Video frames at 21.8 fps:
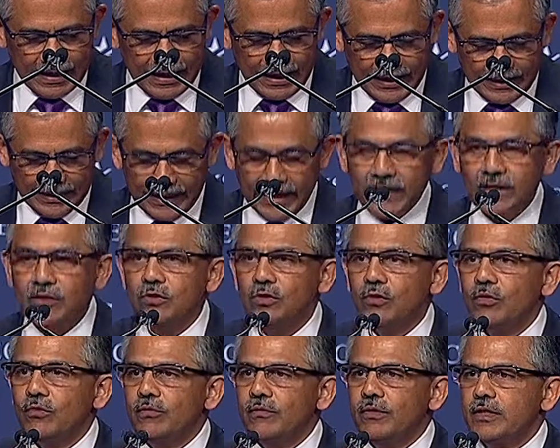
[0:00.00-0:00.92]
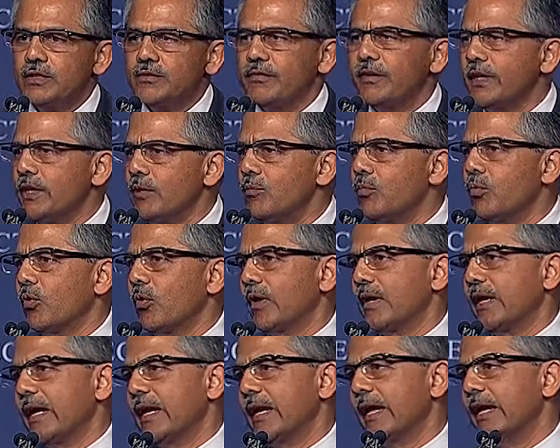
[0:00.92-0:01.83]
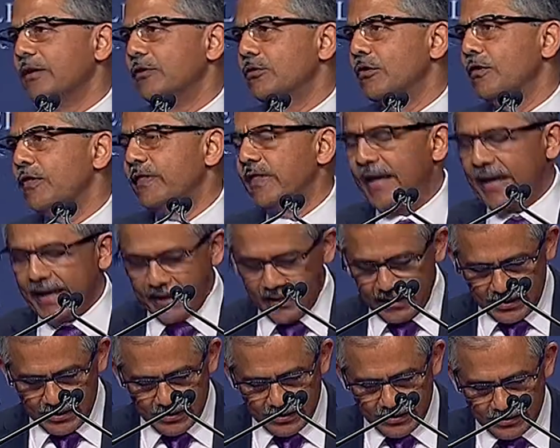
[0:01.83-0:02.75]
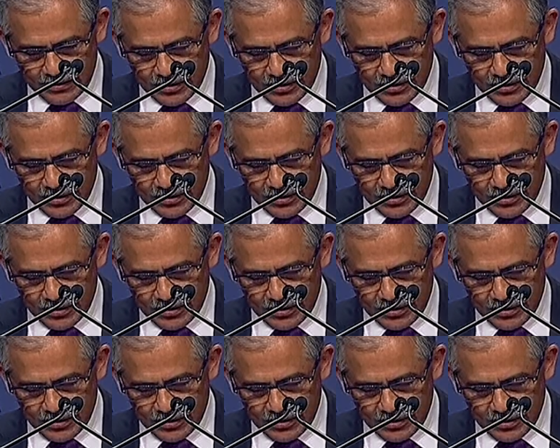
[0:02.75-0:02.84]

I'd like to, it's very important, I'd like to thank